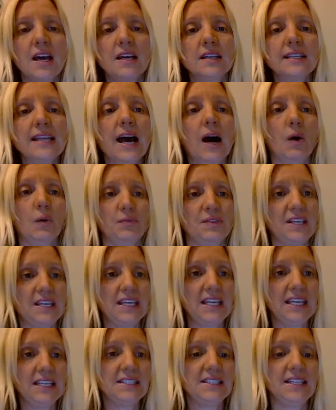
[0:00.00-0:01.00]
Now,
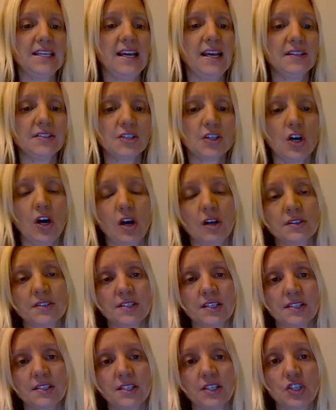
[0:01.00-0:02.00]
the ETS calls
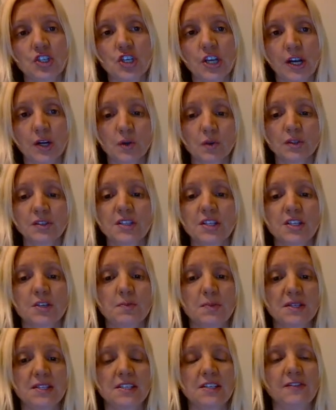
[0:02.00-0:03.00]
this the general to
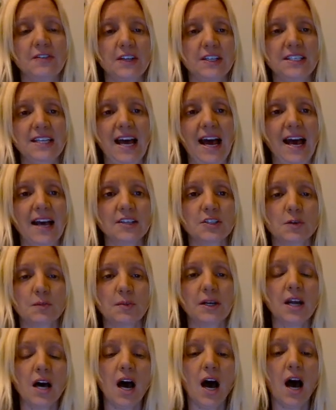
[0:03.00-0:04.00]
specific task,
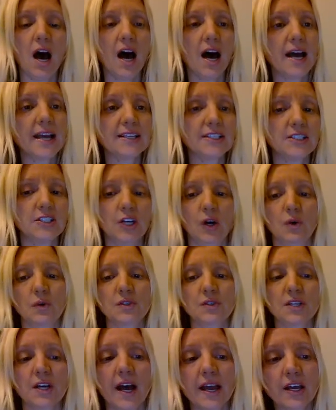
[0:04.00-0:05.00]
but I
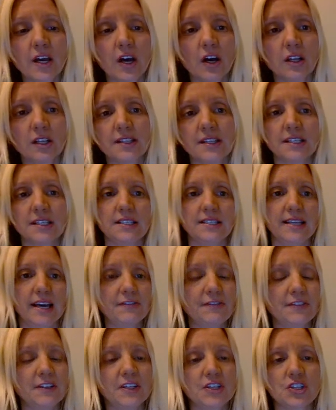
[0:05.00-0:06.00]
don't. I call it the
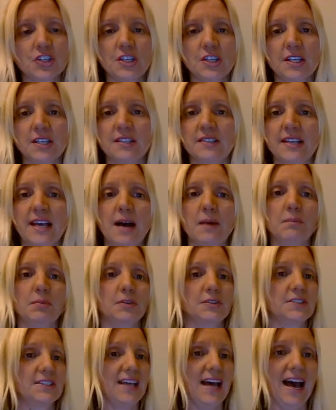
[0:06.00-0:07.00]
definition
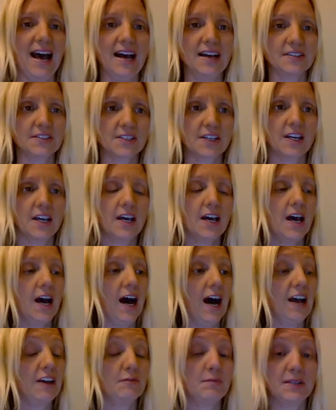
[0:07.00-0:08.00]
example task.
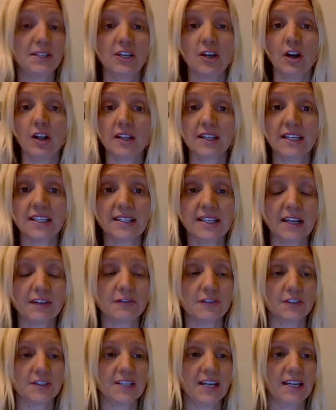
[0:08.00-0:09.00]
I've been calling it
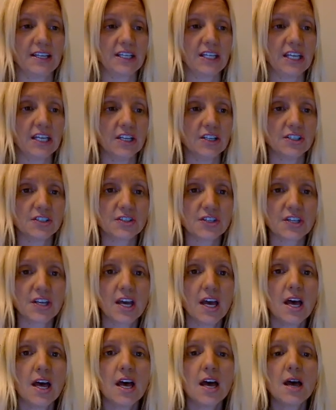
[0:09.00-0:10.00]
that for 10 years.
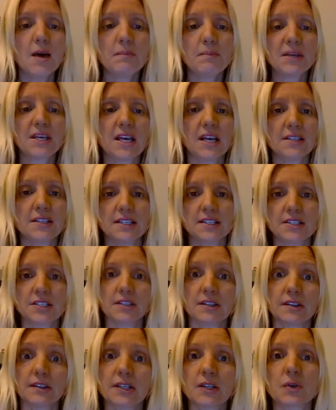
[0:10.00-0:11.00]
Because it's
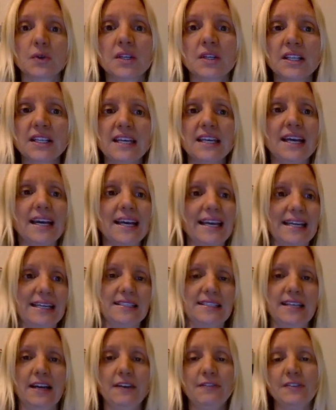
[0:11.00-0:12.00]
literally a
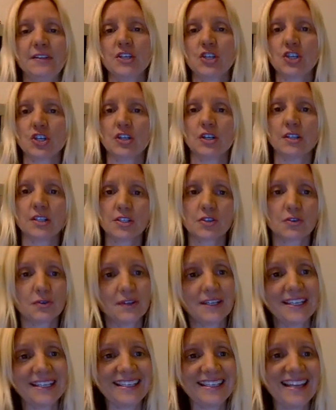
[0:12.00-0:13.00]
definition on the
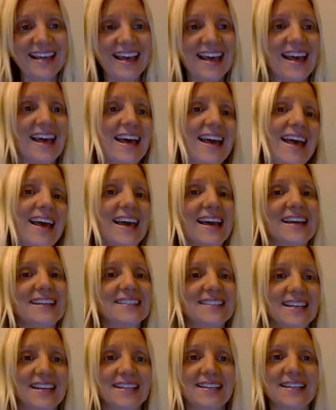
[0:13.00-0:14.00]
screen
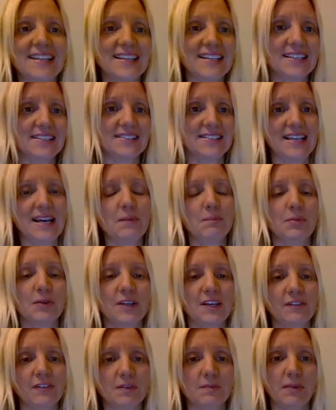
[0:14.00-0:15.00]
and then an example
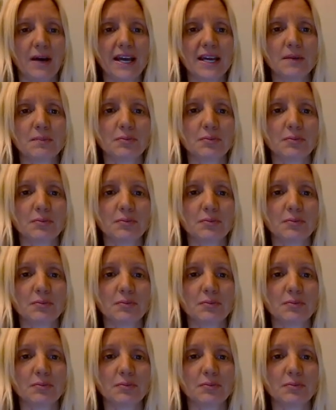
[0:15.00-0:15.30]
given by a